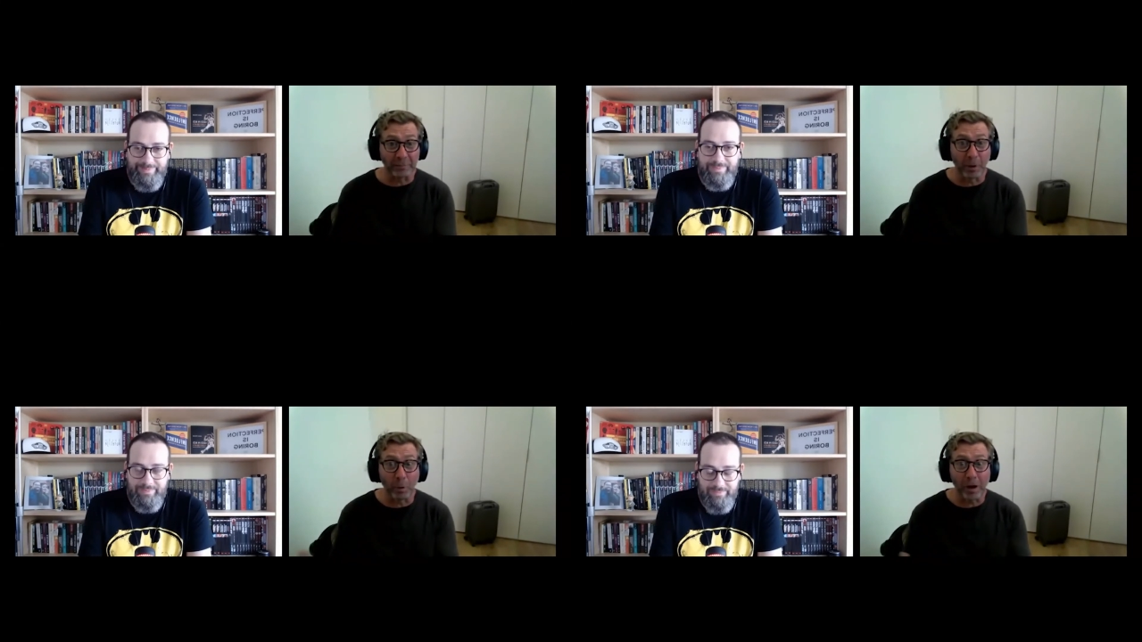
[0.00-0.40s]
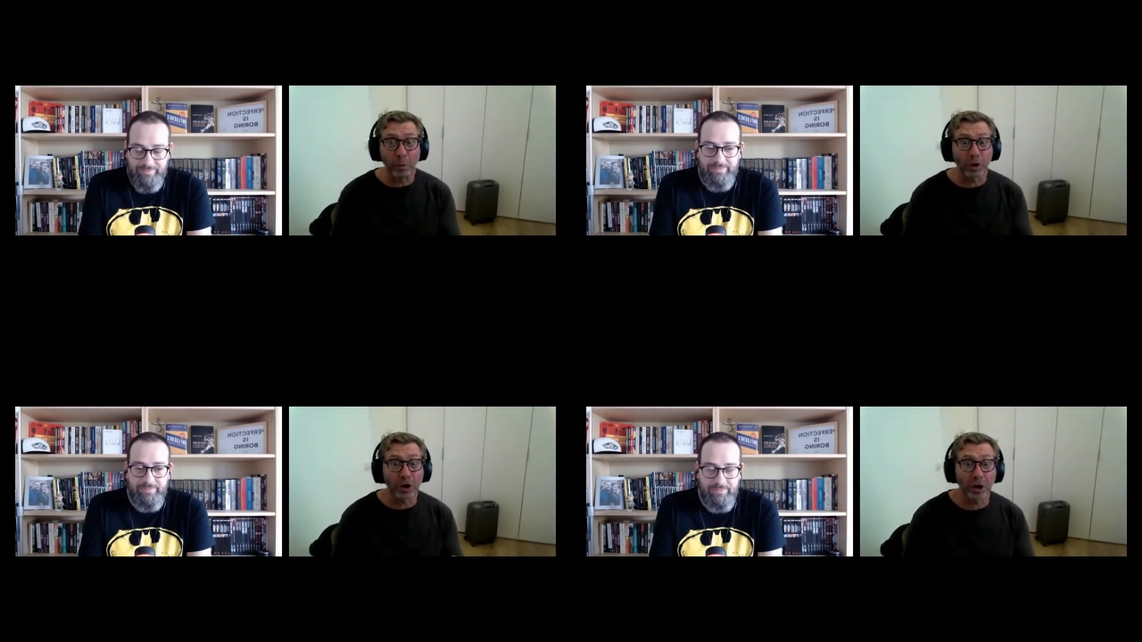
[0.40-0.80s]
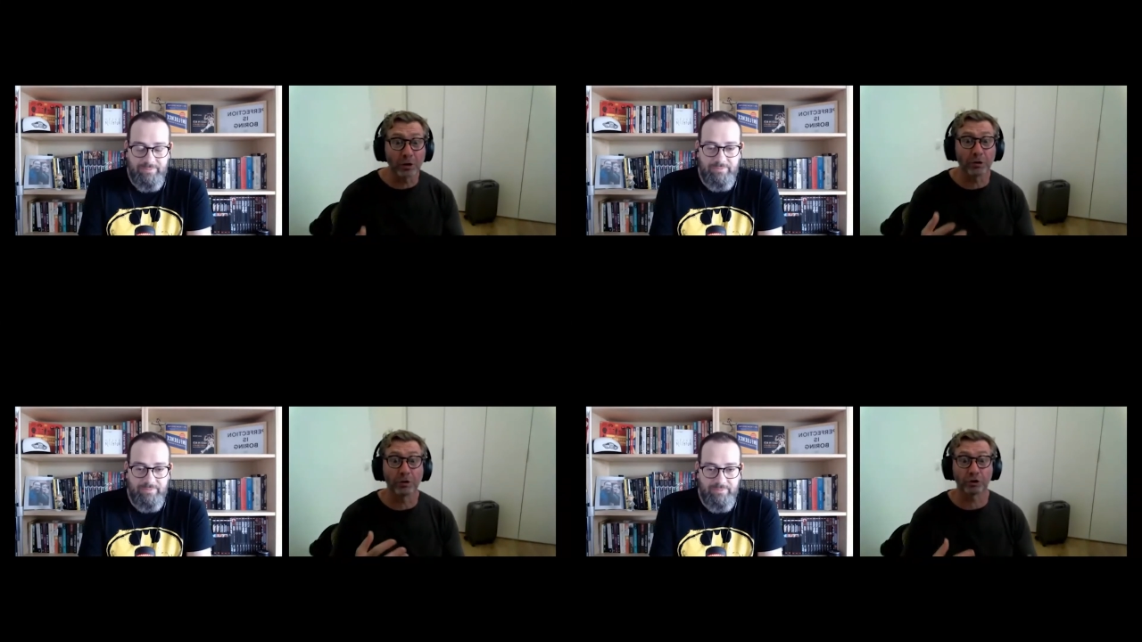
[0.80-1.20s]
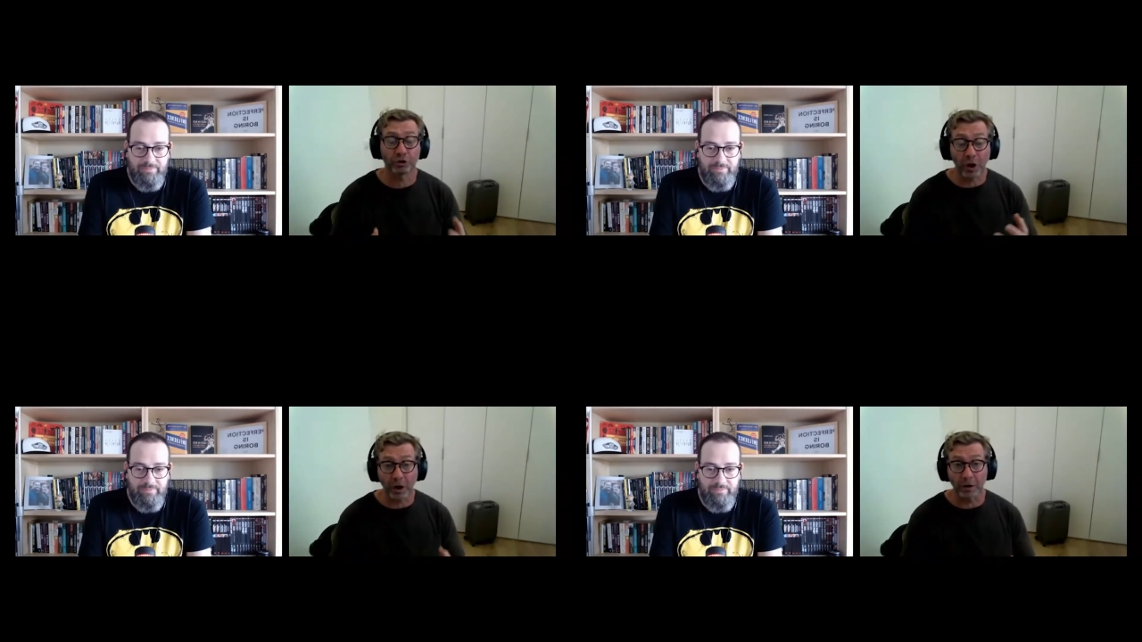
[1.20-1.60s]
Speaker 1: but we want to go through the
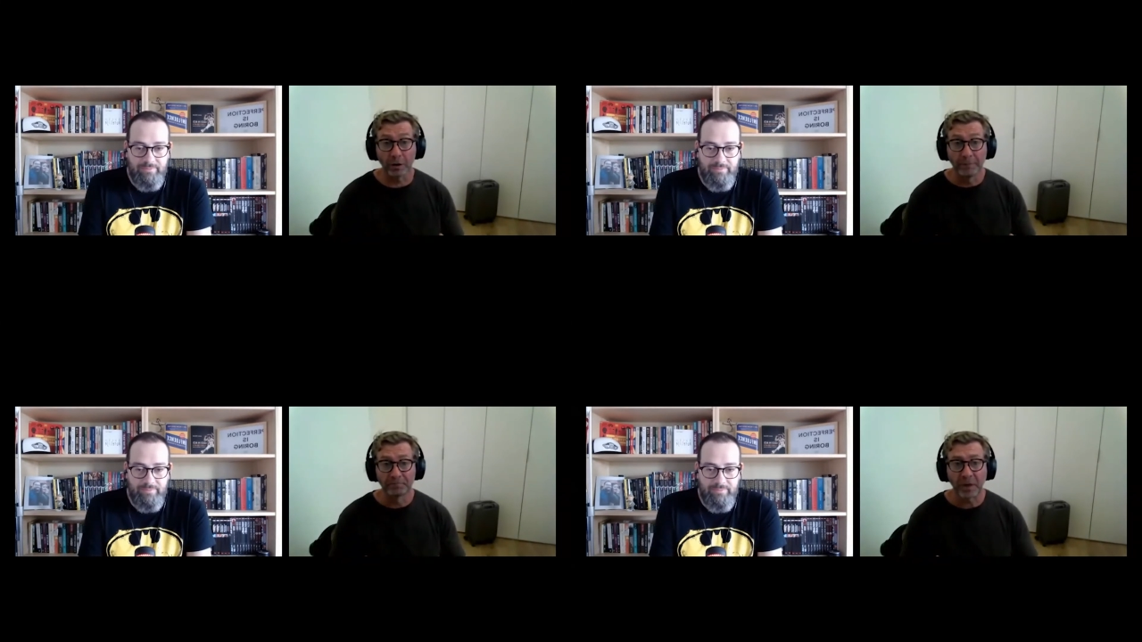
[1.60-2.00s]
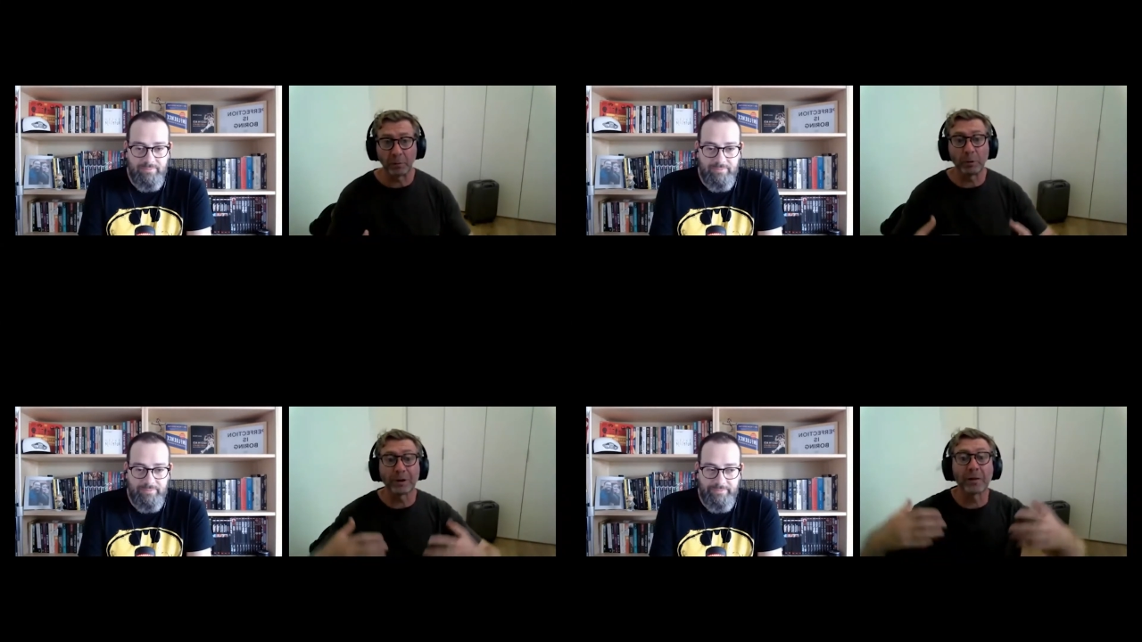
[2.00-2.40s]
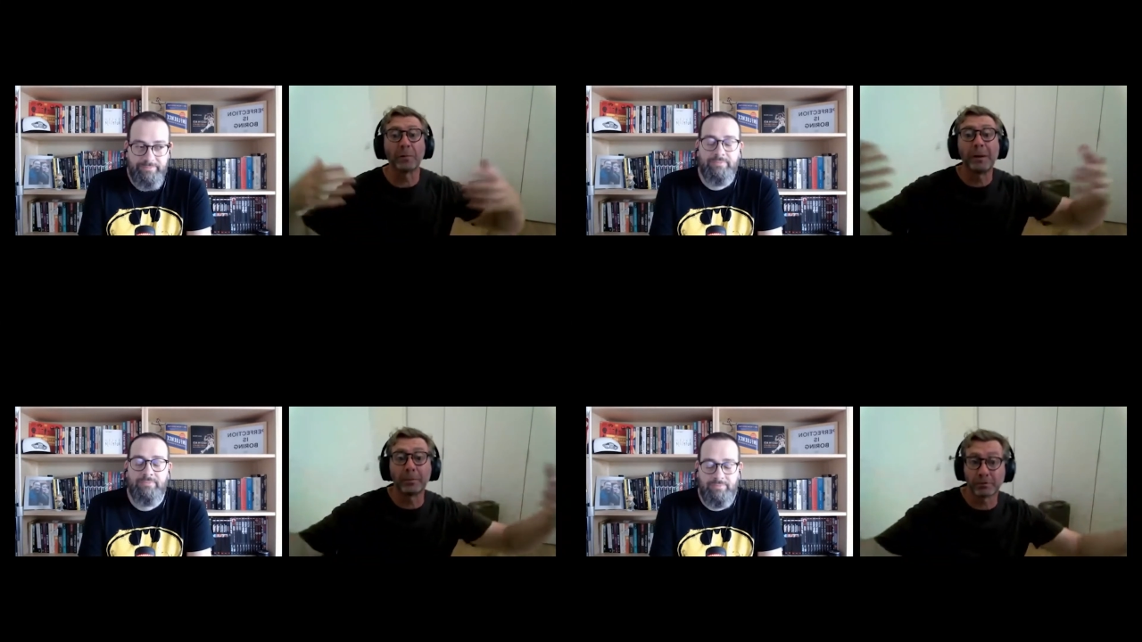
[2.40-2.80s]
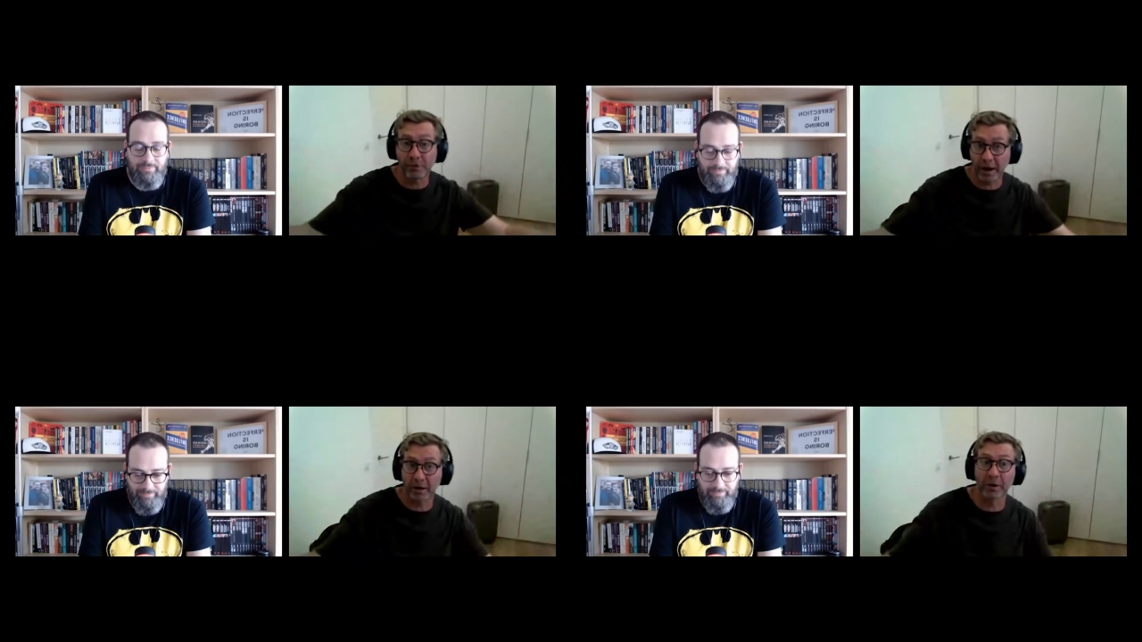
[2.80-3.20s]
struggle and we want other people to
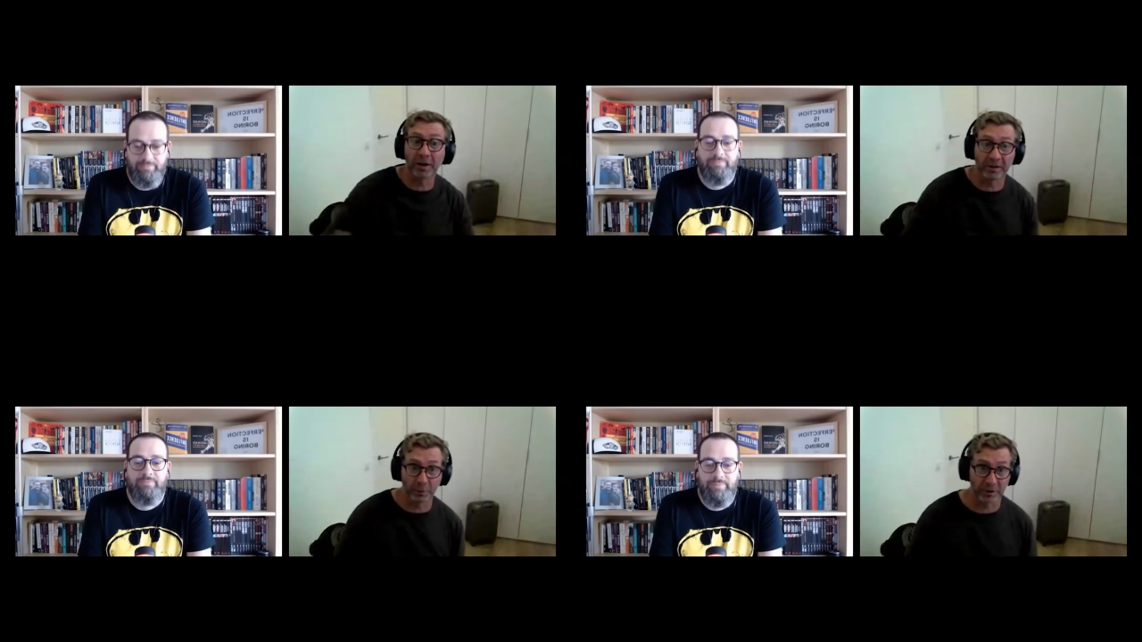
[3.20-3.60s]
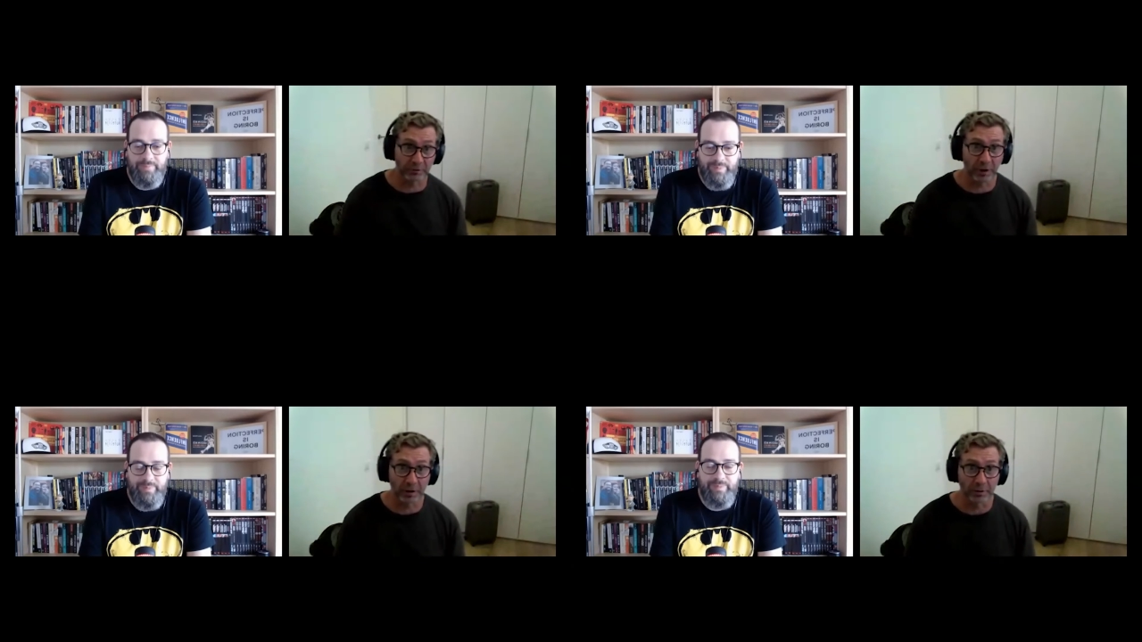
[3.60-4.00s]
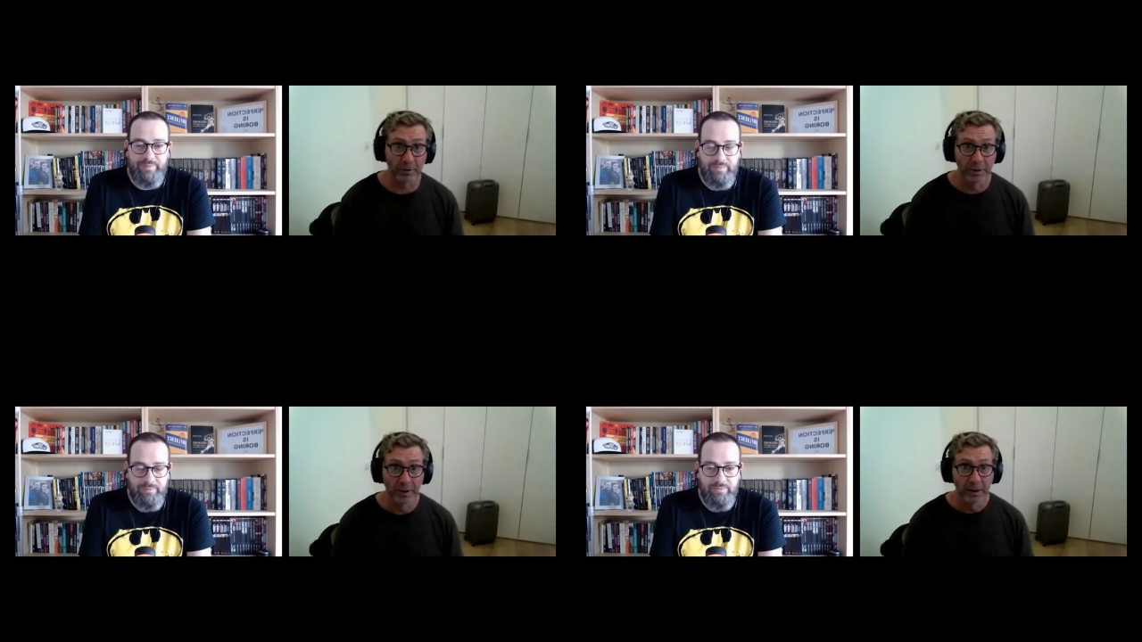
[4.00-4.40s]
recognize that we struggle.